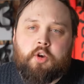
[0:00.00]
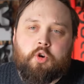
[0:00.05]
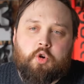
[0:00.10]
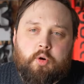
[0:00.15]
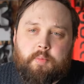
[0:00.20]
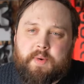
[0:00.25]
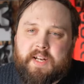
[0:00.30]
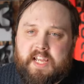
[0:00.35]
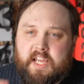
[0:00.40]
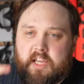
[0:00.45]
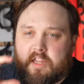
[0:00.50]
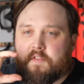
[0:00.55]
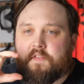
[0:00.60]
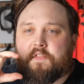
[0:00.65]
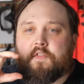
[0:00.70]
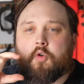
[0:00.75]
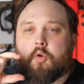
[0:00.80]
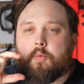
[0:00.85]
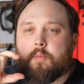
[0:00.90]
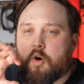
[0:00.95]
normally in the
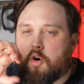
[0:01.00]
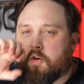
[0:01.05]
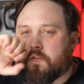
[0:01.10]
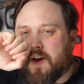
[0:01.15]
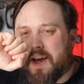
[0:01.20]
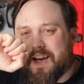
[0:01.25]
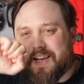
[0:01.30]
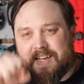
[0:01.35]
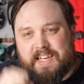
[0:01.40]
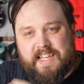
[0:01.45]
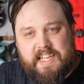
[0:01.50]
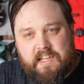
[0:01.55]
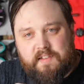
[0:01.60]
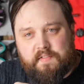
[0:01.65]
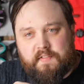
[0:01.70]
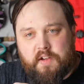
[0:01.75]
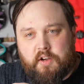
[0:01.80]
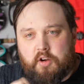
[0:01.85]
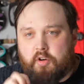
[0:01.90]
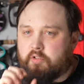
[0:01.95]
form of a
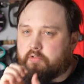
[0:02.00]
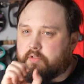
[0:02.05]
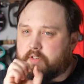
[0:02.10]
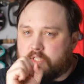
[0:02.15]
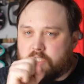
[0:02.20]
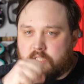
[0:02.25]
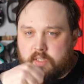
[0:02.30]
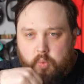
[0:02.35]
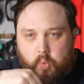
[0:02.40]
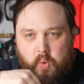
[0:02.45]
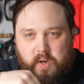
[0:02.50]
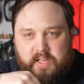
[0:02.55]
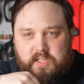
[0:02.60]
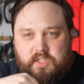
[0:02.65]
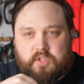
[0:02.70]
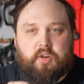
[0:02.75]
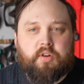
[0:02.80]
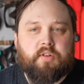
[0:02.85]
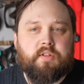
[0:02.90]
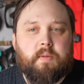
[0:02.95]
lever or a
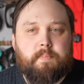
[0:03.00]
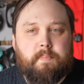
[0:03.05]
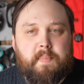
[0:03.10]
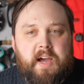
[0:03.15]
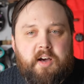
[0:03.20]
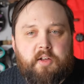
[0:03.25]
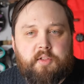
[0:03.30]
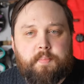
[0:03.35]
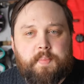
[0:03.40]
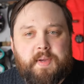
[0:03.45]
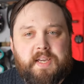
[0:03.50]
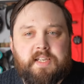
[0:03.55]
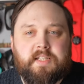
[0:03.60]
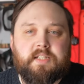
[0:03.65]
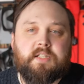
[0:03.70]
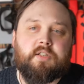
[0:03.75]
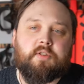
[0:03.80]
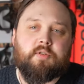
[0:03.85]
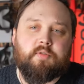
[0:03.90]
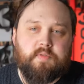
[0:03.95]
switch on the
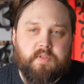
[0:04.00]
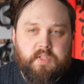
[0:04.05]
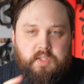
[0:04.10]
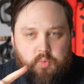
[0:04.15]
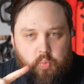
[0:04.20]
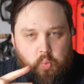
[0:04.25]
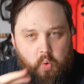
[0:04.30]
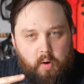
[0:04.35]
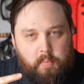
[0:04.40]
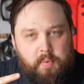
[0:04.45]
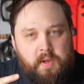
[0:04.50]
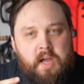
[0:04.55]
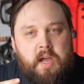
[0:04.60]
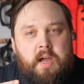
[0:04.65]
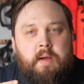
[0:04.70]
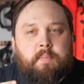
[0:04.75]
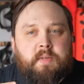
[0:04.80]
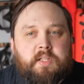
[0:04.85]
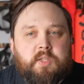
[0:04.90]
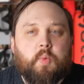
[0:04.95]
mouthpiece to swap
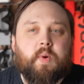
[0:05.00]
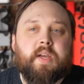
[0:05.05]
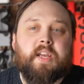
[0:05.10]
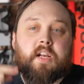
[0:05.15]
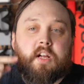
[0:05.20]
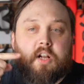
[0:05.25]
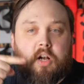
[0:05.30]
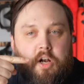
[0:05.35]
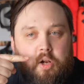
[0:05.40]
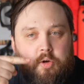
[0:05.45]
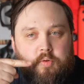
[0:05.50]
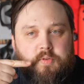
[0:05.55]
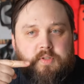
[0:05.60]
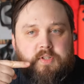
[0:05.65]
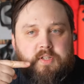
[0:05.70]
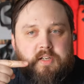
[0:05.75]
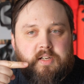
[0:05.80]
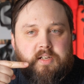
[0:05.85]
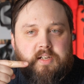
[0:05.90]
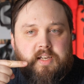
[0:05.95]
between closed
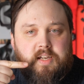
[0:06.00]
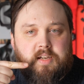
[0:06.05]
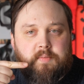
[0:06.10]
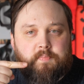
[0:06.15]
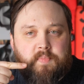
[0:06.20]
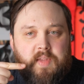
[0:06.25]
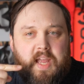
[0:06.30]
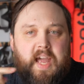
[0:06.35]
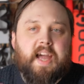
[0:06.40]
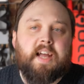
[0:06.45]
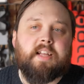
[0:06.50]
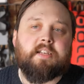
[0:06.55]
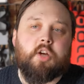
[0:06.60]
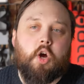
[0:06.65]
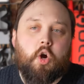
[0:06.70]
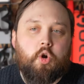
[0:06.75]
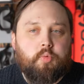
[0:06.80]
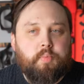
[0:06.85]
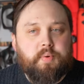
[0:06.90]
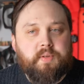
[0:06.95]
circuit and
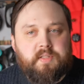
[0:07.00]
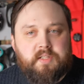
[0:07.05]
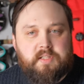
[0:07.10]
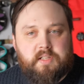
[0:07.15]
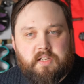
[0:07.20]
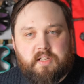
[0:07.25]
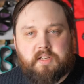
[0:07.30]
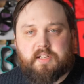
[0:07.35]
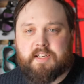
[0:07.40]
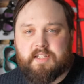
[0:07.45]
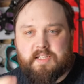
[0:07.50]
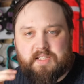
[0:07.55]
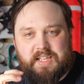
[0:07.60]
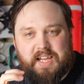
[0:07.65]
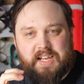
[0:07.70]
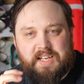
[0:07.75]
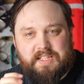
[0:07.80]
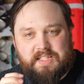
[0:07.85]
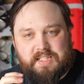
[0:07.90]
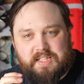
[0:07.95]
open circuit
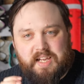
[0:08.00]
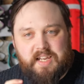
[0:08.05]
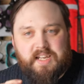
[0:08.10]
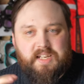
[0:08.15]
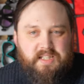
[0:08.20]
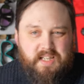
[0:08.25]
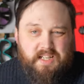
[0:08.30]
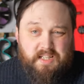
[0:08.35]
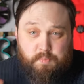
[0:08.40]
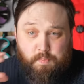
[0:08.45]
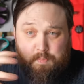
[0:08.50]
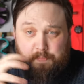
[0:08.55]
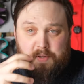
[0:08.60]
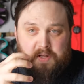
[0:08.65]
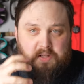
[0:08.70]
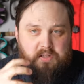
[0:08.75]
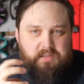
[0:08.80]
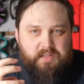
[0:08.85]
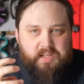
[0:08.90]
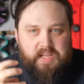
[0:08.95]
second stage that's
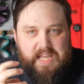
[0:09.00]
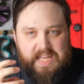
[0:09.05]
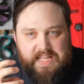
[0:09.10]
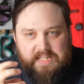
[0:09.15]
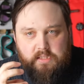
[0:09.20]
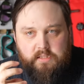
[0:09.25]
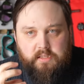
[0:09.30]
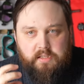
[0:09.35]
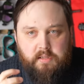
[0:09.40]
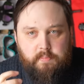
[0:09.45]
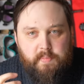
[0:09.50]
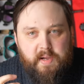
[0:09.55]
built into the